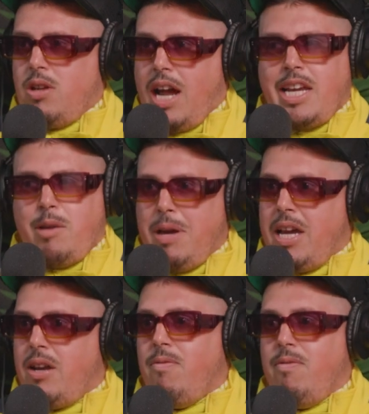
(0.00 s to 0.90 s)
I get
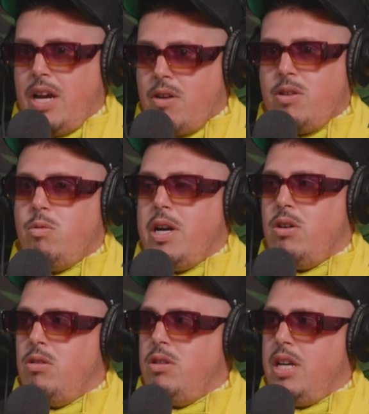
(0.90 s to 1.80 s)
paid very
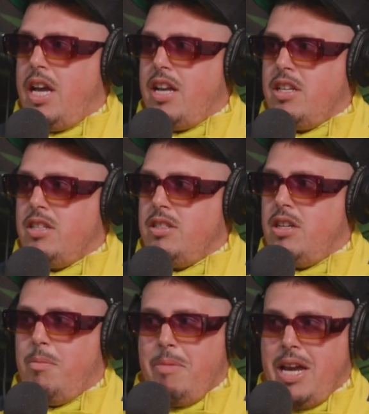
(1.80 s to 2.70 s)
well as
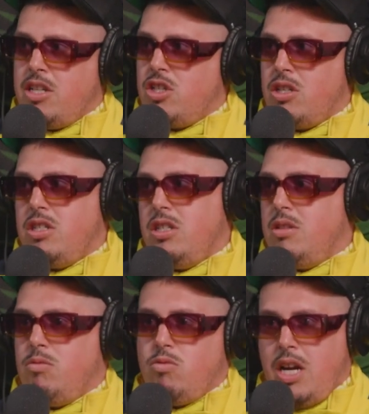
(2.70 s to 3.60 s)
a manager
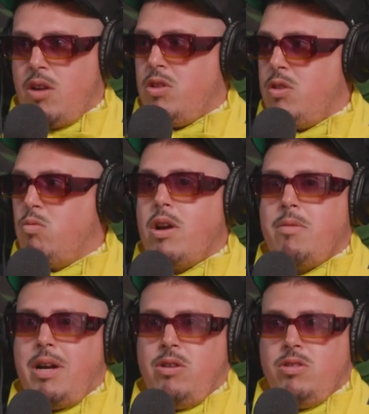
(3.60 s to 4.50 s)
to not only
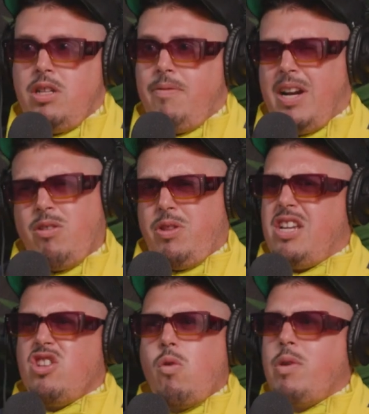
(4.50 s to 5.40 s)
run my own stuff. And I don't
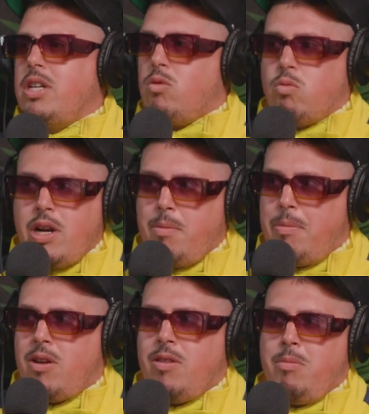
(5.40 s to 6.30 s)
think no one could run it
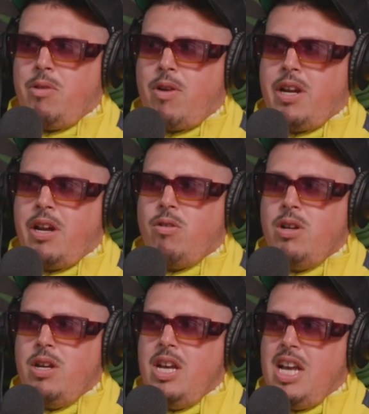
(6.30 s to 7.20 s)
better than me right now.
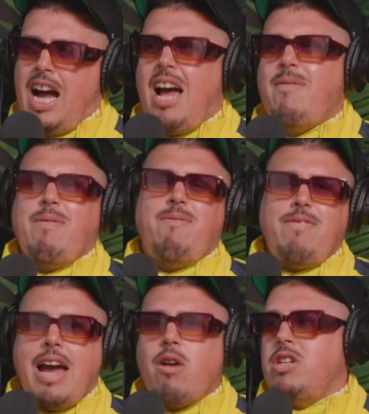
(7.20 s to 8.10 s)
For sure. I haven't
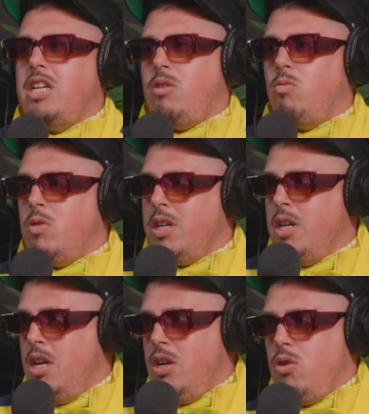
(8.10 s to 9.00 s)
found anyone
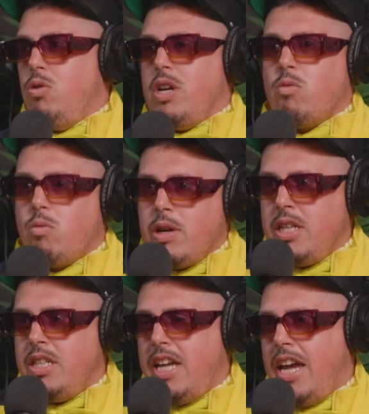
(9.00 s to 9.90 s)
who can
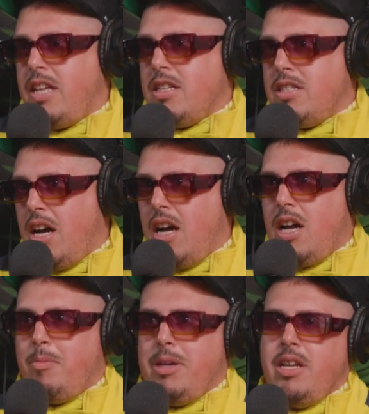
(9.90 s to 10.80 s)
really take the
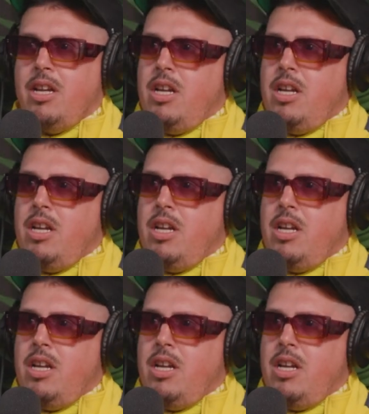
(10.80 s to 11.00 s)
time and